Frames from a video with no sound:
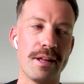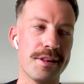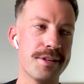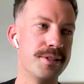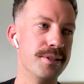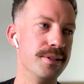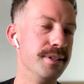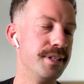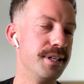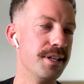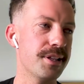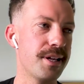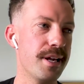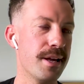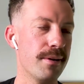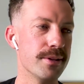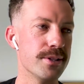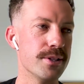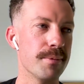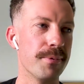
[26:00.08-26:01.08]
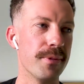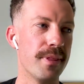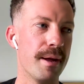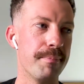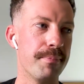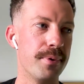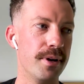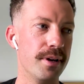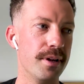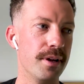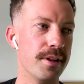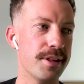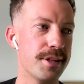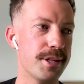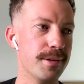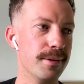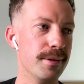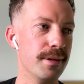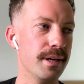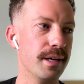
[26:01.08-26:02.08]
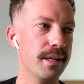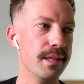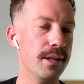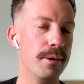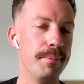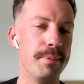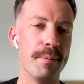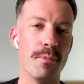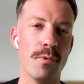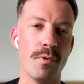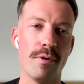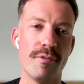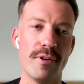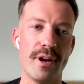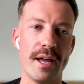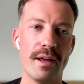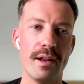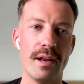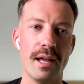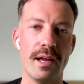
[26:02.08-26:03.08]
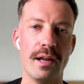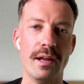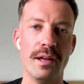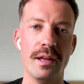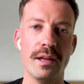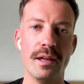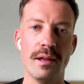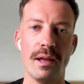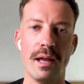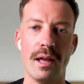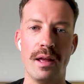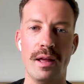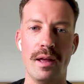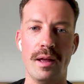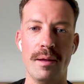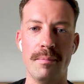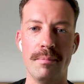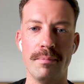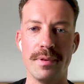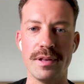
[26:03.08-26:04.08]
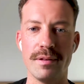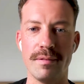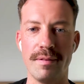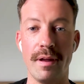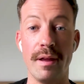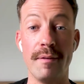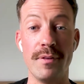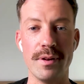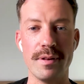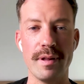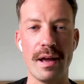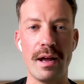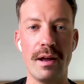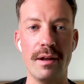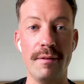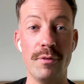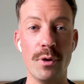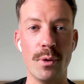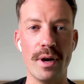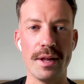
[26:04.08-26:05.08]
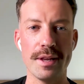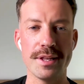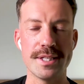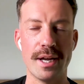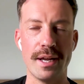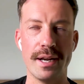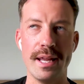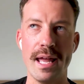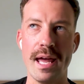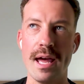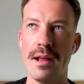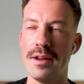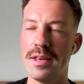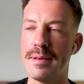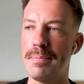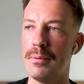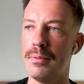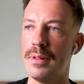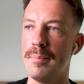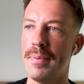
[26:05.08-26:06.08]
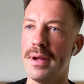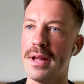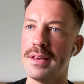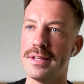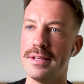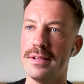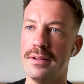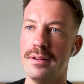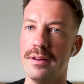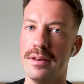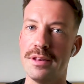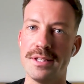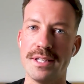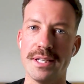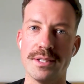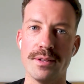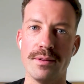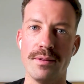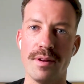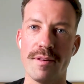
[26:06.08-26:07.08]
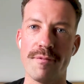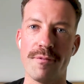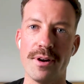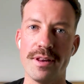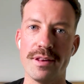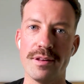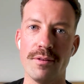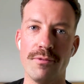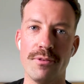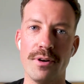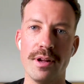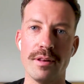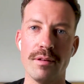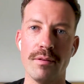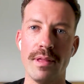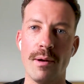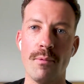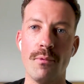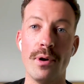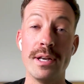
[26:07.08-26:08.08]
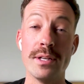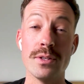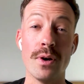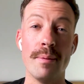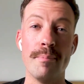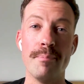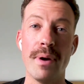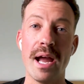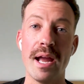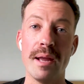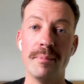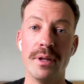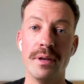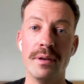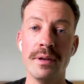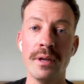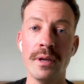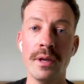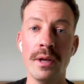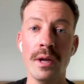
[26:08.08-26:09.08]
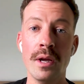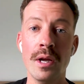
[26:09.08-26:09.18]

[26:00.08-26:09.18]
is that student discount on top of that, but it, it's certainly a little bit more of an outlay. Um, so if you if you are starting out, it's probably best that you stick to those free softwares or that one-time payment.